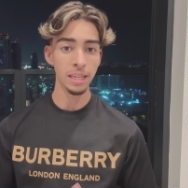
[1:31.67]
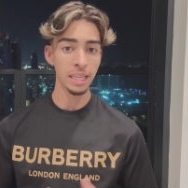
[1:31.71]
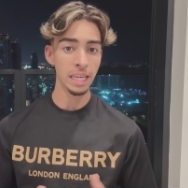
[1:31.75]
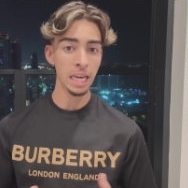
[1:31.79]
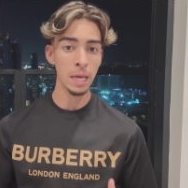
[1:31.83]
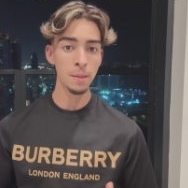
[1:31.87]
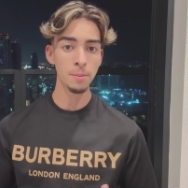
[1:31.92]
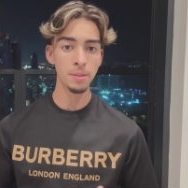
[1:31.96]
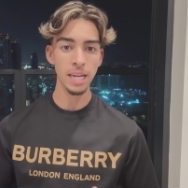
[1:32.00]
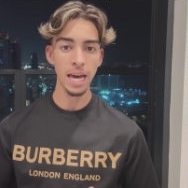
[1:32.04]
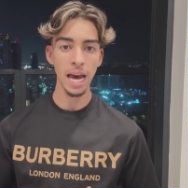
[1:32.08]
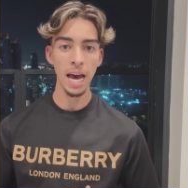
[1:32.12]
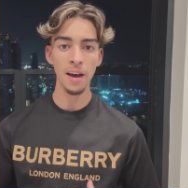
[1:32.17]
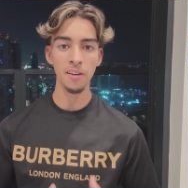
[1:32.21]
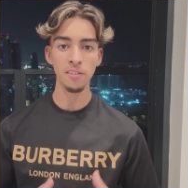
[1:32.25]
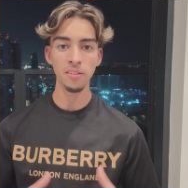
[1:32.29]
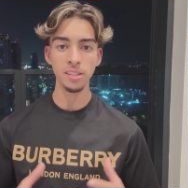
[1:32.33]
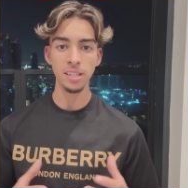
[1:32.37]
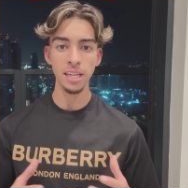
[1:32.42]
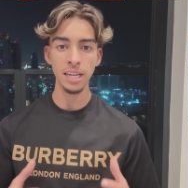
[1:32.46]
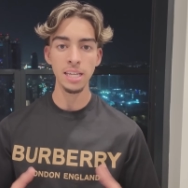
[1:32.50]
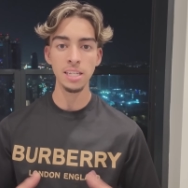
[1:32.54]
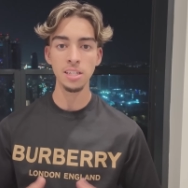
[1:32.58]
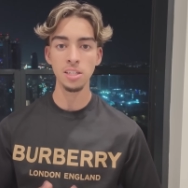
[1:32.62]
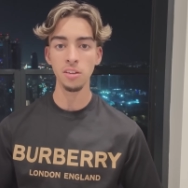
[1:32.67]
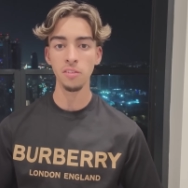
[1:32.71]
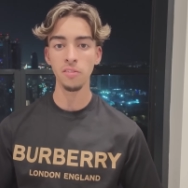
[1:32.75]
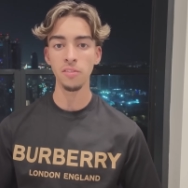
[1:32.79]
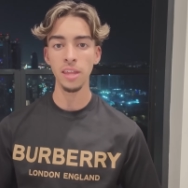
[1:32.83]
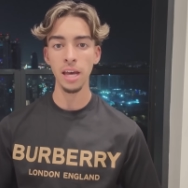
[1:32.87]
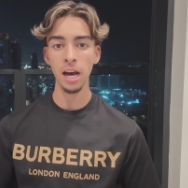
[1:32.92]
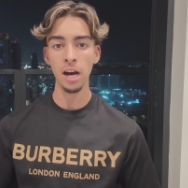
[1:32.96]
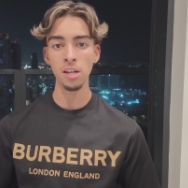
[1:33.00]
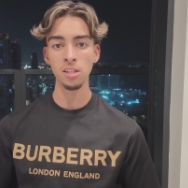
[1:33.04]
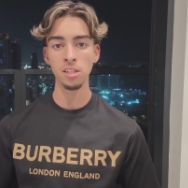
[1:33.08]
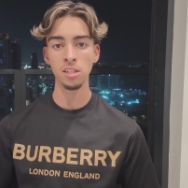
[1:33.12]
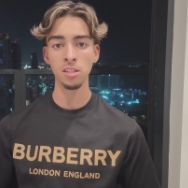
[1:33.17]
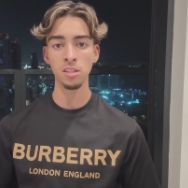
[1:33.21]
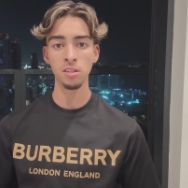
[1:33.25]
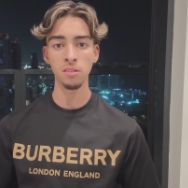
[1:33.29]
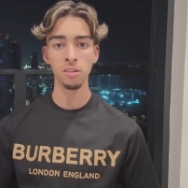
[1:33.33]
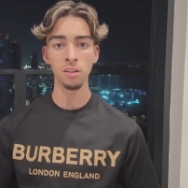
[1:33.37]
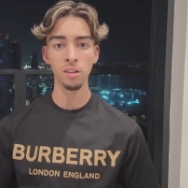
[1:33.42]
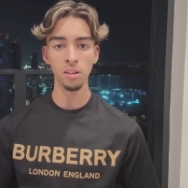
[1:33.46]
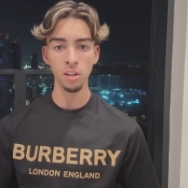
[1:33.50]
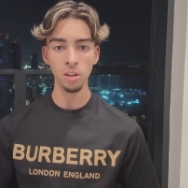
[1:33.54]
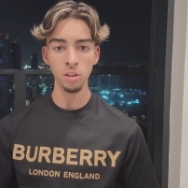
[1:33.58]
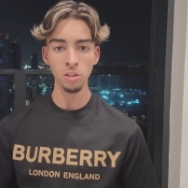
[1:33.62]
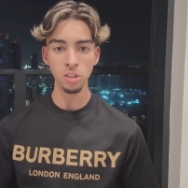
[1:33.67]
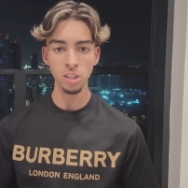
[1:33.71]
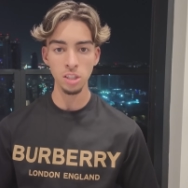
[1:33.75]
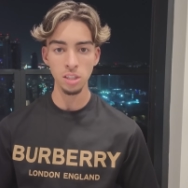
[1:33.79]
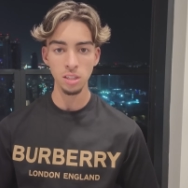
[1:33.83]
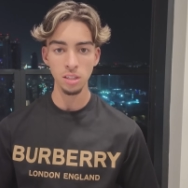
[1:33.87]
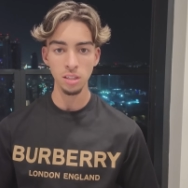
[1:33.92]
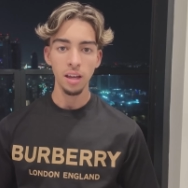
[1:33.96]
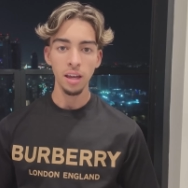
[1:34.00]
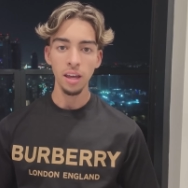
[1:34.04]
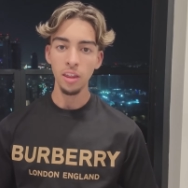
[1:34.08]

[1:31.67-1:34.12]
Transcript: My games have tens of thousands of downloads,